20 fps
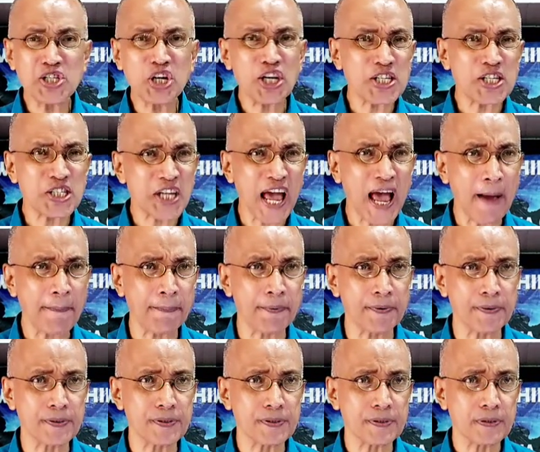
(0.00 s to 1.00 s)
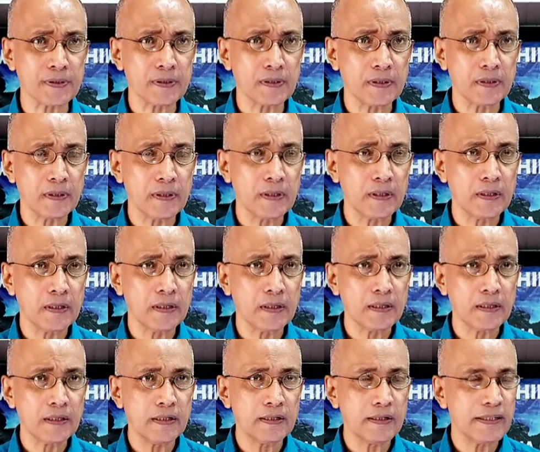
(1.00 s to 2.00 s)
just happens
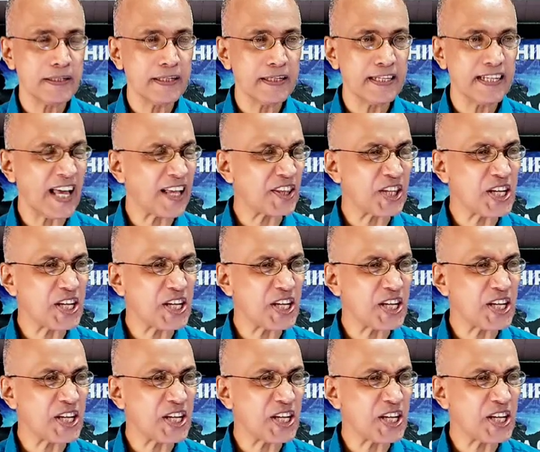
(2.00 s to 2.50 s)
in